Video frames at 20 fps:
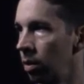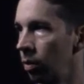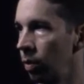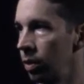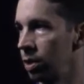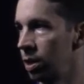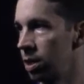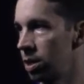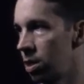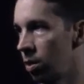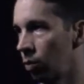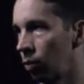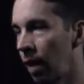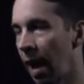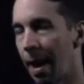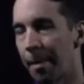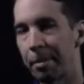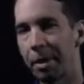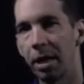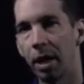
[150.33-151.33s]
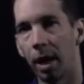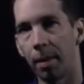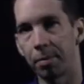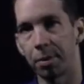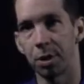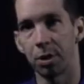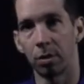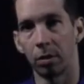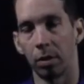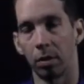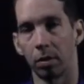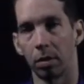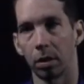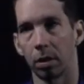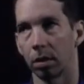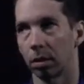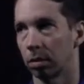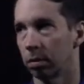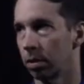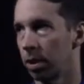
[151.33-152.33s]
Which is the rapid
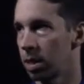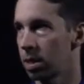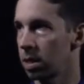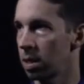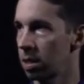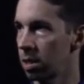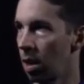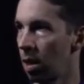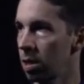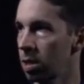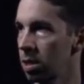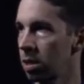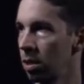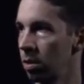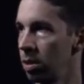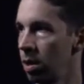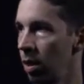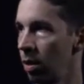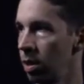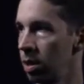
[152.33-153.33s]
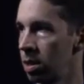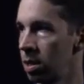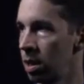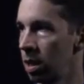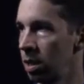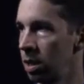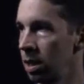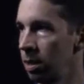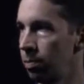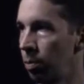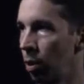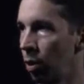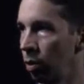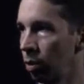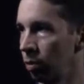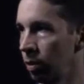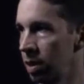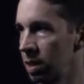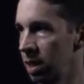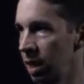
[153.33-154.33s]
upstroke. This is also known as the
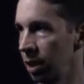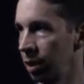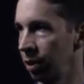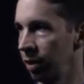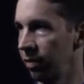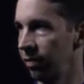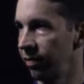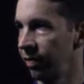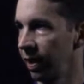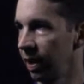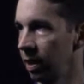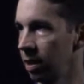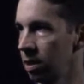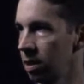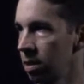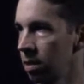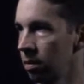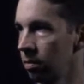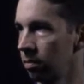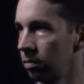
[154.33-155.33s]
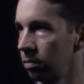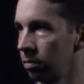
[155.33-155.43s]
depolarization phase.